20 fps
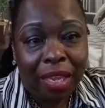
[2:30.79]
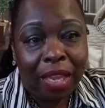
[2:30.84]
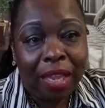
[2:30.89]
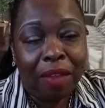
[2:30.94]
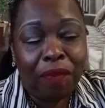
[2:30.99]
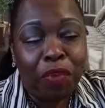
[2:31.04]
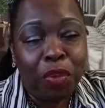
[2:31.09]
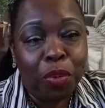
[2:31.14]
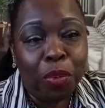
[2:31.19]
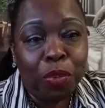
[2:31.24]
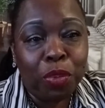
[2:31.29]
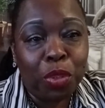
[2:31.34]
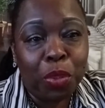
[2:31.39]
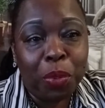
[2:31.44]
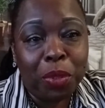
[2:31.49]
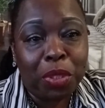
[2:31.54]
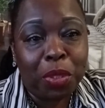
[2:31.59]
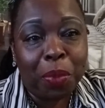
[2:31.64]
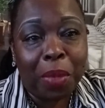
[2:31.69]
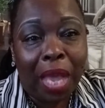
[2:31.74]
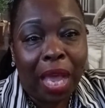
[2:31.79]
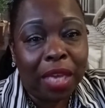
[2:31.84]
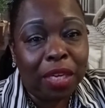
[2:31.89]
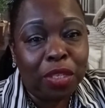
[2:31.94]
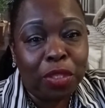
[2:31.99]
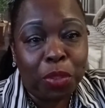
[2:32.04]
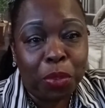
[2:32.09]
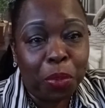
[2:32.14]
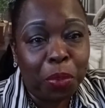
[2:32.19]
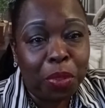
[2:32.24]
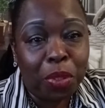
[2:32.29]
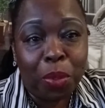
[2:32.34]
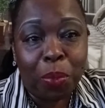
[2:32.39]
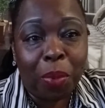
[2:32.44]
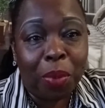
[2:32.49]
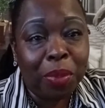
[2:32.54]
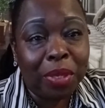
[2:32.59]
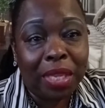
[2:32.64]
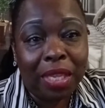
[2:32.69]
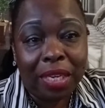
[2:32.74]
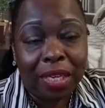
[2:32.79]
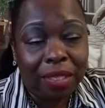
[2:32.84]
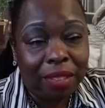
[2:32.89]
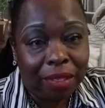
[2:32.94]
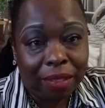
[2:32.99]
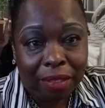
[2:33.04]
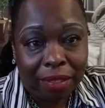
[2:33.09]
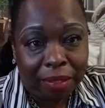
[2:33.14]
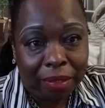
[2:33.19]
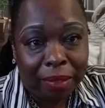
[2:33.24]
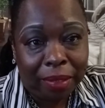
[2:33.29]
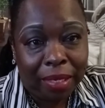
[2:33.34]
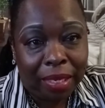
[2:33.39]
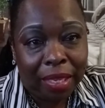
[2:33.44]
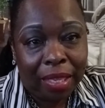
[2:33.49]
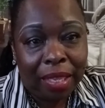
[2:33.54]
If you don't do what you got to do, you won't get it done.